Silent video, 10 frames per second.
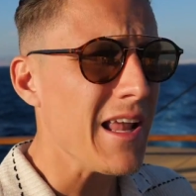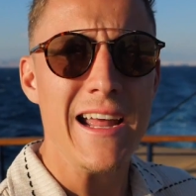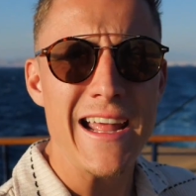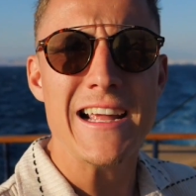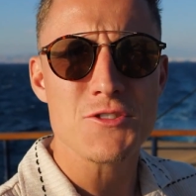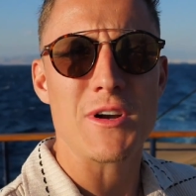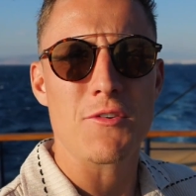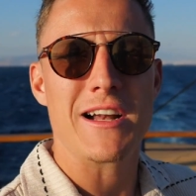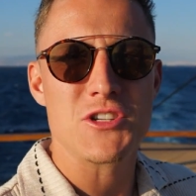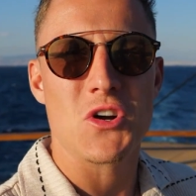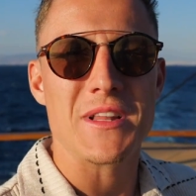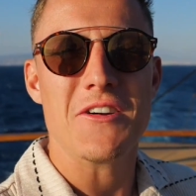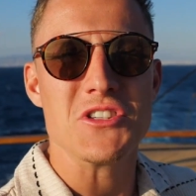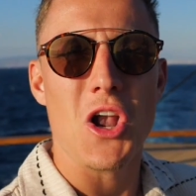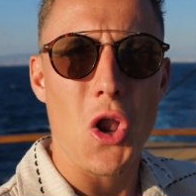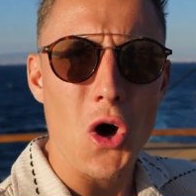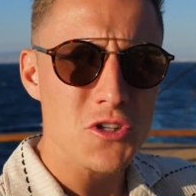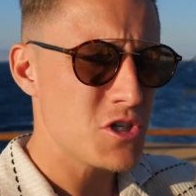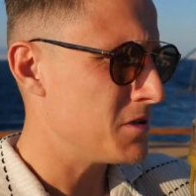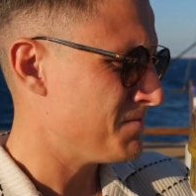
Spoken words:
It is really, really strong. There is a lot,